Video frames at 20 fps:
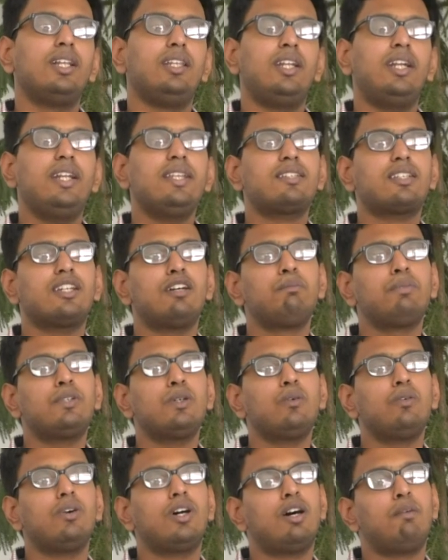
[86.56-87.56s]
Let us come
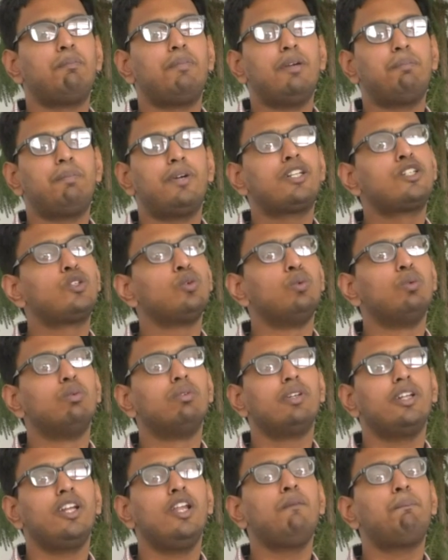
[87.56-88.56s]
to paper 2.
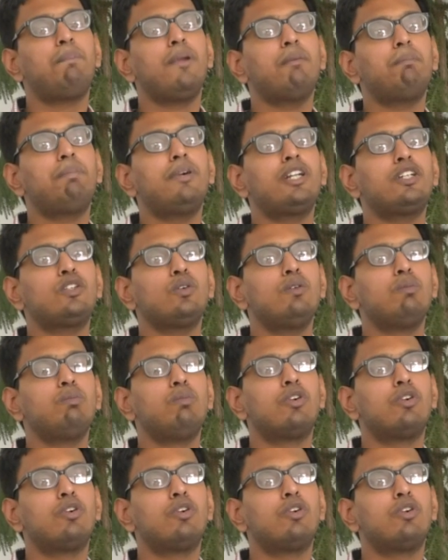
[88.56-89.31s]
In paper 2,